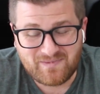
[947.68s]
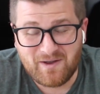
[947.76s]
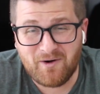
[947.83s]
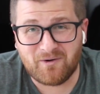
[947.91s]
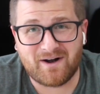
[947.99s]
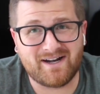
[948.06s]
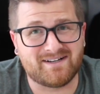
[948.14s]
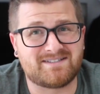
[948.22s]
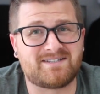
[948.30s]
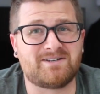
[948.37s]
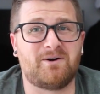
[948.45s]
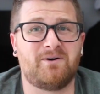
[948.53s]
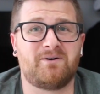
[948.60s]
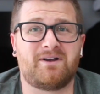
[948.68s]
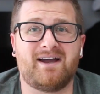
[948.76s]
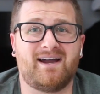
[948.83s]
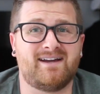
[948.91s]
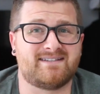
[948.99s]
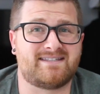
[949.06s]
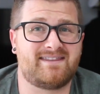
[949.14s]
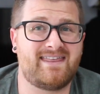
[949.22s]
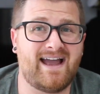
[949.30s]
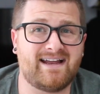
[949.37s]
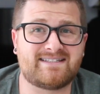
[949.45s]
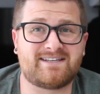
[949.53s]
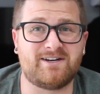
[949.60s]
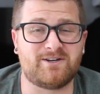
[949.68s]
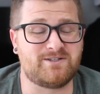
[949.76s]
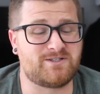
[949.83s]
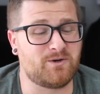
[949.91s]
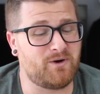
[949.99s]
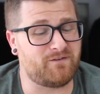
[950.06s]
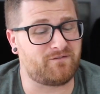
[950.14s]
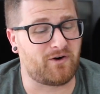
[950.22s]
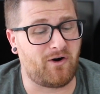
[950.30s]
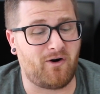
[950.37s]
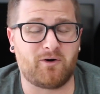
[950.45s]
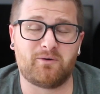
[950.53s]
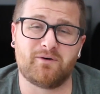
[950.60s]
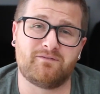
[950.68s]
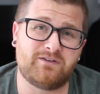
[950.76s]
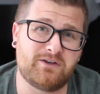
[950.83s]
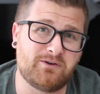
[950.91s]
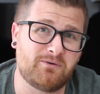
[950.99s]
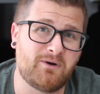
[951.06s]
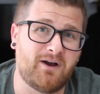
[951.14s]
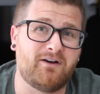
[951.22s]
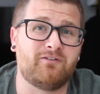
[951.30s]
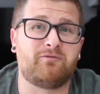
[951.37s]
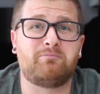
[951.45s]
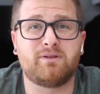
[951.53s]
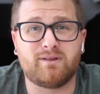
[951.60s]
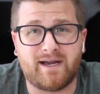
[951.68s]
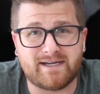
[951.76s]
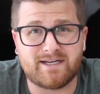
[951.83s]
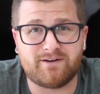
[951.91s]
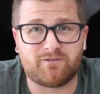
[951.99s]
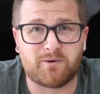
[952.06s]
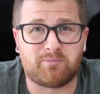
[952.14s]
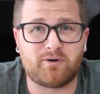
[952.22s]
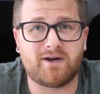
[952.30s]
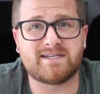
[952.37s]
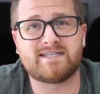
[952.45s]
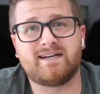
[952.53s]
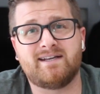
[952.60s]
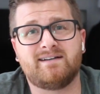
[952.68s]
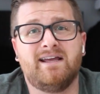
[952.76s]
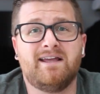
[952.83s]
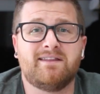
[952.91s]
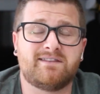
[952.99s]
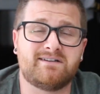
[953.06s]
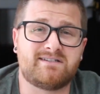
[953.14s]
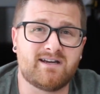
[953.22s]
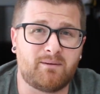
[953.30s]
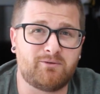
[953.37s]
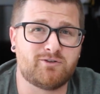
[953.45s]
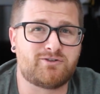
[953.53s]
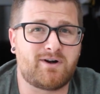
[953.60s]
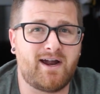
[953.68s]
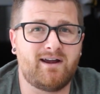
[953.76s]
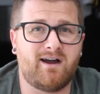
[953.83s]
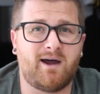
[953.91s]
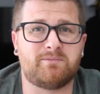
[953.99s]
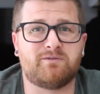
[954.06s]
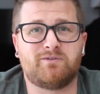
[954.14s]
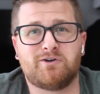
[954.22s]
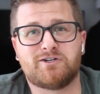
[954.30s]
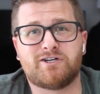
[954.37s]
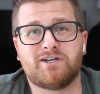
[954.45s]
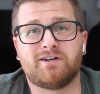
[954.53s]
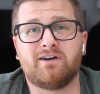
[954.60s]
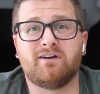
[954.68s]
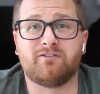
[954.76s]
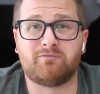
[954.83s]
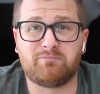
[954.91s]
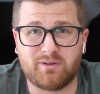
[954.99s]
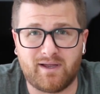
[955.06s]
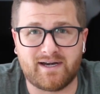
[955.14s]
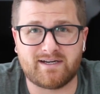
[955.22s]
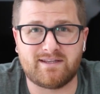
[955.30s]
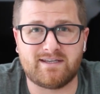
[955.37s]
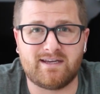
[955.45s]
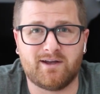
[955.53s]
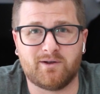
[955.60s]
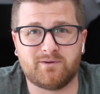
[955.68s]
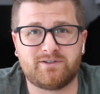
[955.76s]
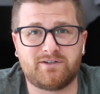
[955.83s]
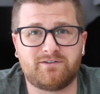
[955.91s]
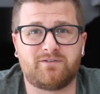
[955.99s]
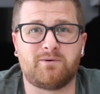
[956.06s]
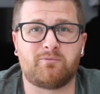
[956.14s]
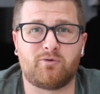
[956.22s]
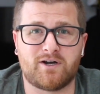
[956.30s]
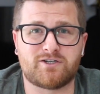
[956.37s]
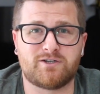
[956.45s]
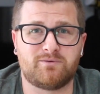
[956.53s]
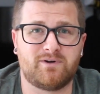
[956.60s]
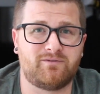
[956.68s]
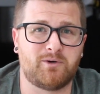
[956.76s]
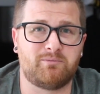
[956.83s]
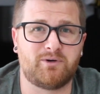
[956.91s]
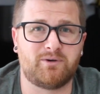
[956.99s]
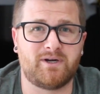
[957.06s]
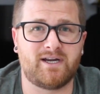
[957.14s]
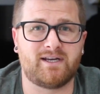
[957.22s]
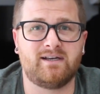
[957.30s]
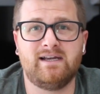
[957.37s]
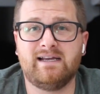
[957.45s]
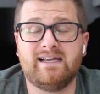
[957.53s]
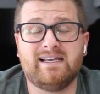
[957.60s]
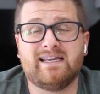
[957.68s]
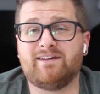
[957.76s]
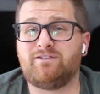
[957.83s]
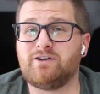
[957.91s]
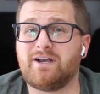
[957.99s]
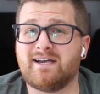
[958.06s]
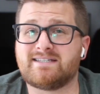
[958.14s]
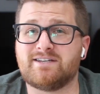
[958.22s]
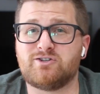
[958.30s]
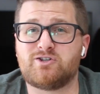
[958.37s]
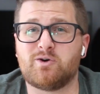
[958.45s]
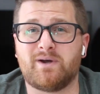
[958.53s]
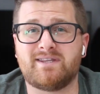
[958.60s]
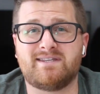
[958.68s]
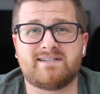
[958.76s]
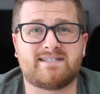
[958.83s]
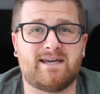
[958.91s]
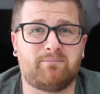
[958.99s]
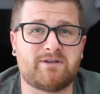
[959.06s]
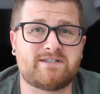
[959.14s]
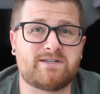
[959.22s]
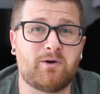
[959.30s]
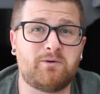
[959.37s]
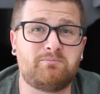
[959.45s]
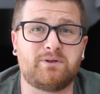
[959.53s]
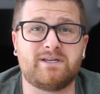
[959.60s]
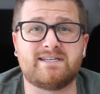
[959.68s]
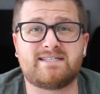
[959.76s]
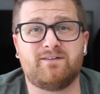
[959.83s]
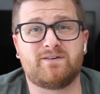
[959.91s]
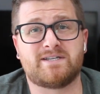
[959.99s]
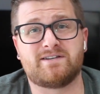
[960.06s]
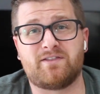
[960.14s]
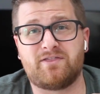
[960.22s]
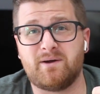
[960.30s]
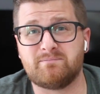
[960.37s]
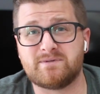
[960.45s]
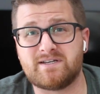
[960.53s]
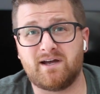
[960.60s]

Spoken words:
All right, so guys, that's going to do it for our review of Pliny for President, the double dry hopped version of Pliny the Elder from Russian River Brewing. If you guys enjoyed this episode, please give us a thumbs